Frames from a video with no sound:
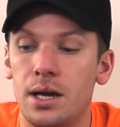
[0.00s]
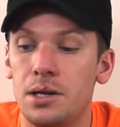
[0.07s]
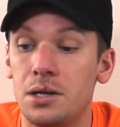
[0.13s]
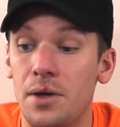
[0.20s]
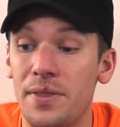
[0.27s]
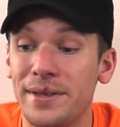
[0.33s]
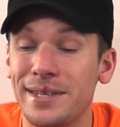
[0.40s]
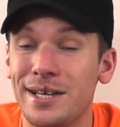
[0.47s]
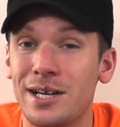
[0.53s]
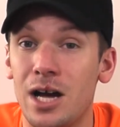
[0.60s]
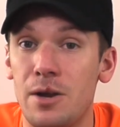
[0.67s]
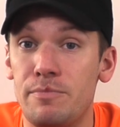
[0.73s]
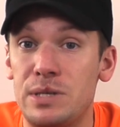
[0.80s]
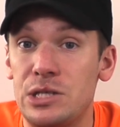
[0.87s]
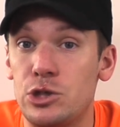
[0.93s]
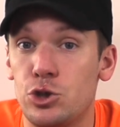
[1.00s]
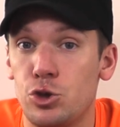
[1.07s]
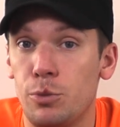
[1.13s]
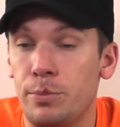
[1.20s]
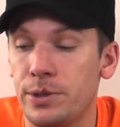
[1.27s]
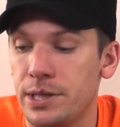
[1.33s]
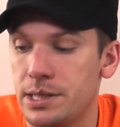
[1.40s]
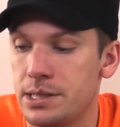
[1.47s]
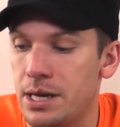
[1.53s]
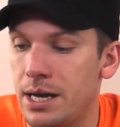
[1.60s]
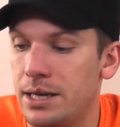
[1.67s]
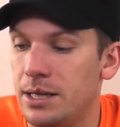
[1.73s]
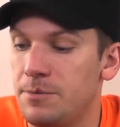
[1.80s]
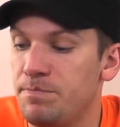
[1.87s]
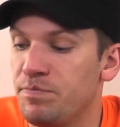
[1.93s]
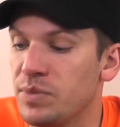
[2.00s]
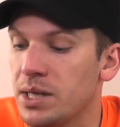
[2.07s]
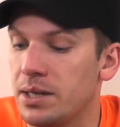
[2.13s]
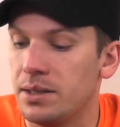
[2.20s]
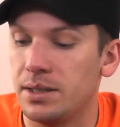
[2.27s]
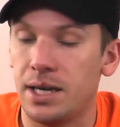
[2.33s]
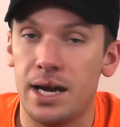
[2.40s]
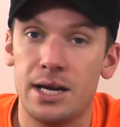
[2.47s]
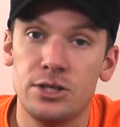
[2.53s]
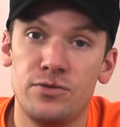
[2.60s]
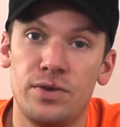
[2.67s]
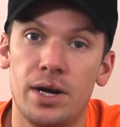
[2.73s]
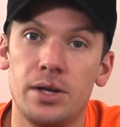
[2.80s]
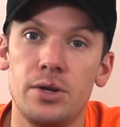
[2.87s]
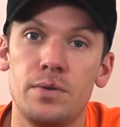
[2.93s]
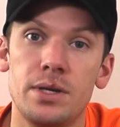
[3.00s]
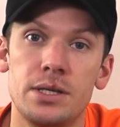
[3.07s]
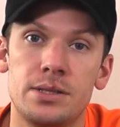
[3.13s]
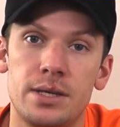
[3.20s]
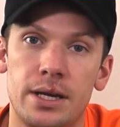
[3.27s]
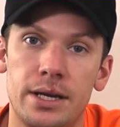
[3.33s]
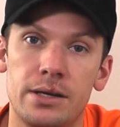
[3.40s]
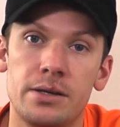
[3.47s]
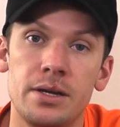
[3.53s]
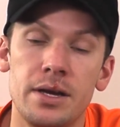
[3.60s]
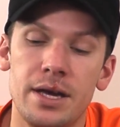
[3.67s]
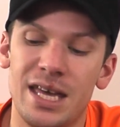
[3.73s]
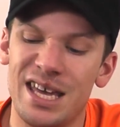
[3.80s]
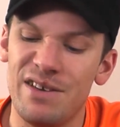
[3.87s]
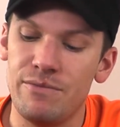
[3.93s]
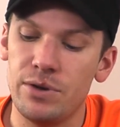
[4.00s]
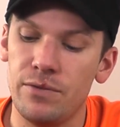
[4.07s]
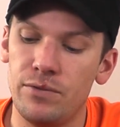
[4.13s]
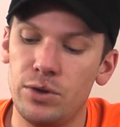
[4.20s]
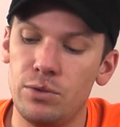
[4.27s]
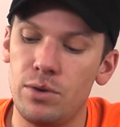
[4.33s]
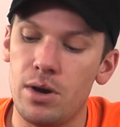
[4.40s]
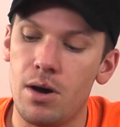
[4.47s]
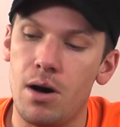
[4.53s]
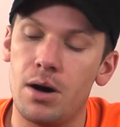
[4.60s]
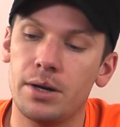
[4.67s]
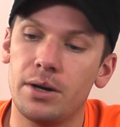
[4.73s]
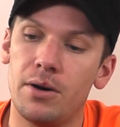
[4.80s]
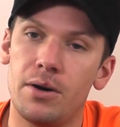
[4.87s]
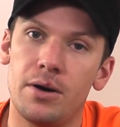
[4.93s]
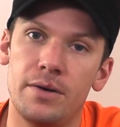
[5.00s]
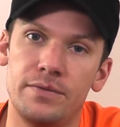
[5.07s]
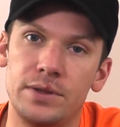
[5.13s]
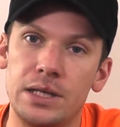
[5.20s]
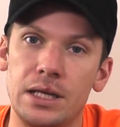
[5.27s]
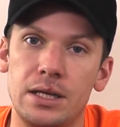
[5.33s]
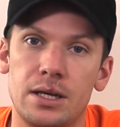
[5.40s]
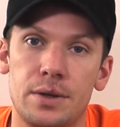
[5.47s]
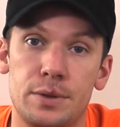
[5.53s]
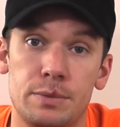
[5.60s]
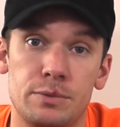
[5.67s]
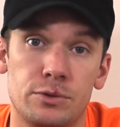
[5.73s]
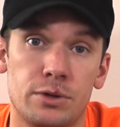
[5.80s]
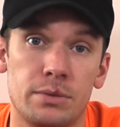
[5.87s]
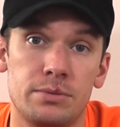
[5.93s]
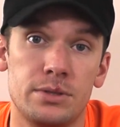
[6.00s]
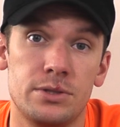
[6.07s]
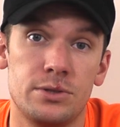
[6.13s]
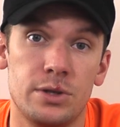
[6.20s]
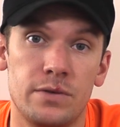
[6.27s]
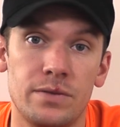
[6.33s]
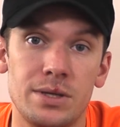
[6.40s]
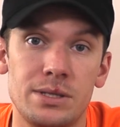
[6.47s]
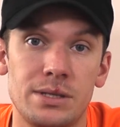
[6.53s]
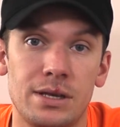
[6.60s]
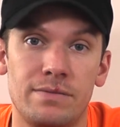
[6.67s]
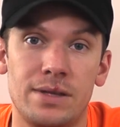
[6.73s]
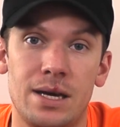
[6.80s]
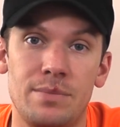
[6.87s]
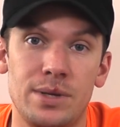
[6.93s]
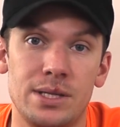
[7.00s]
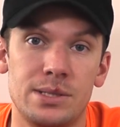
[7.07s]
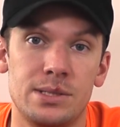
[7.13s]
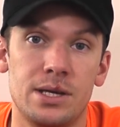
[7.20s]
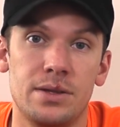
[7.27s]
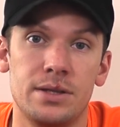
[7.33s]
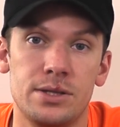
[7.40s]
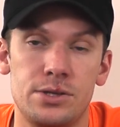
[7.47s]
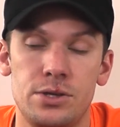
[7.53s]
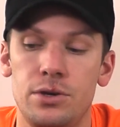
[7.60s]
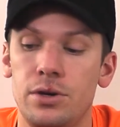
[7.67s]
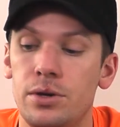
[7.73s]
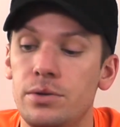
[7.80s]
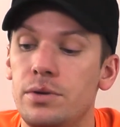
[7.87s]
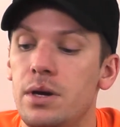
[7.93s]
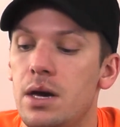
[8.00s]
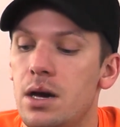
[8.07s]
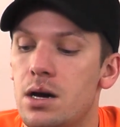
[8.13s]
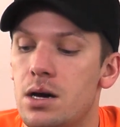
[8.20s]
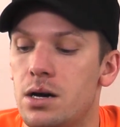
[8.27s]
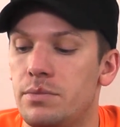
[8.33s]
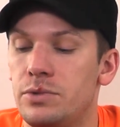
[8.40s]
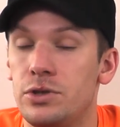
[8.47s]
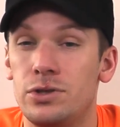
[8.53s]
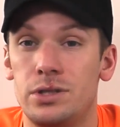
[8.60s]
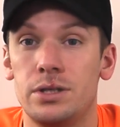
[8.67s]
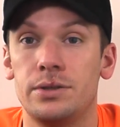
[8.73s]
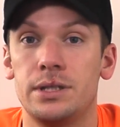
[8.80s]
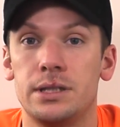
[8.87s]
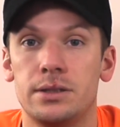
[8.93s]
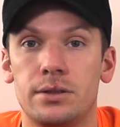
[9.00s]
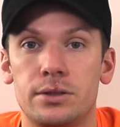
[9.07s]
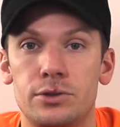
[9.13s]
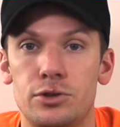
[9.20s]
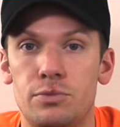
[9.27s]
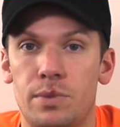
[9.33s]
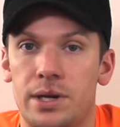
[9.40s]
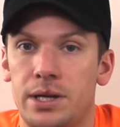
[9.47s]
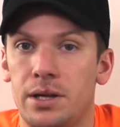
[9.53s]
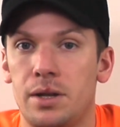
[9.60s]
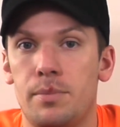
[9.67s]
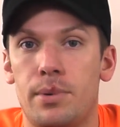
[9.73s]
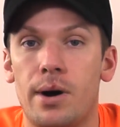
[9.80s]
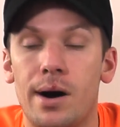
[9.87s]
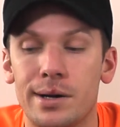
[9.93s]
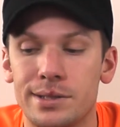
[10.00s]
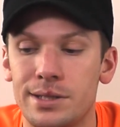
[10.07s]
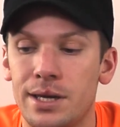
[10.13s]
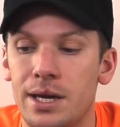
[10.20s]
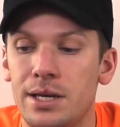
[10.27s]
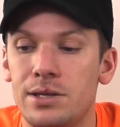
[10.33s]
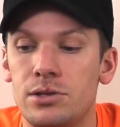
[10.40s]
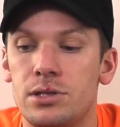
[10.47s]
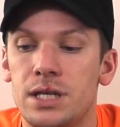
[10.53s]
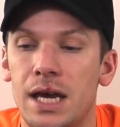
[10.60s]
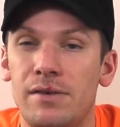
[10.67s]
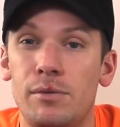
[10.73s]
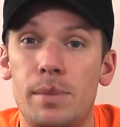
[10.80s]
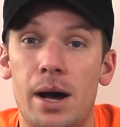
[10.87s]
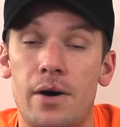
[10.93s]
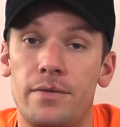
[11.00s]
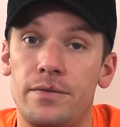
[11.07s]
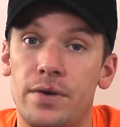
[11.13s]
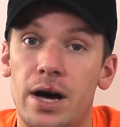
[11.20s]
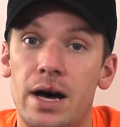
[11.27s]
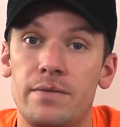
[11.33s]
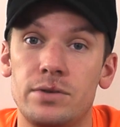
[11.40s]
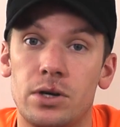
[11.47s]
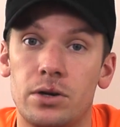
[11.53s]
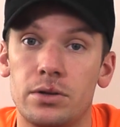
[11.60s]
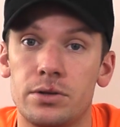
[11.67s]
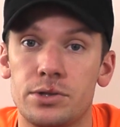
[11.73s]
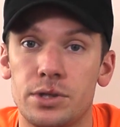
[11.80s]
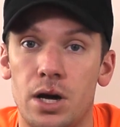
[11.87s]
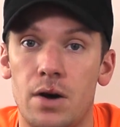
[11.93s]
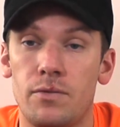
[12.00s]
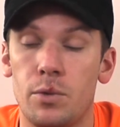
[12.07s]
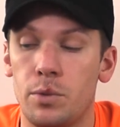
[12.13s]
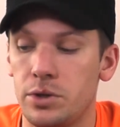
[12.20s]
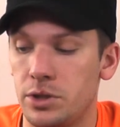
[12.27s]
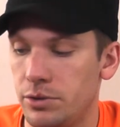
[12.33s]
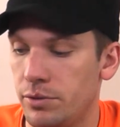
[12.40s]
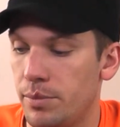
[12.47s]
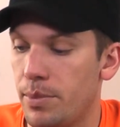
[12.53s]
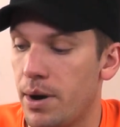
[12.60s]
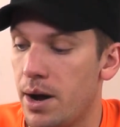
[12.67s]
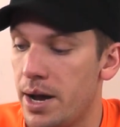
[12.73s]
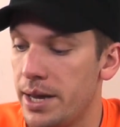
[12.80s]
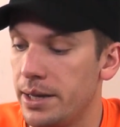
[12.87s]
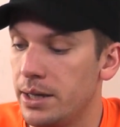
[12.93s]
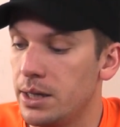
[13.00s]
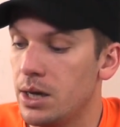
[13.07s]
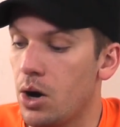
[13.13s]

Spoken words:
Nothing that got me super excited. The cash value is there. Even if you knock off the subscription service, if that means nothing to you, you still didn't lose money on the box. You saved about $5 off of what you would buy.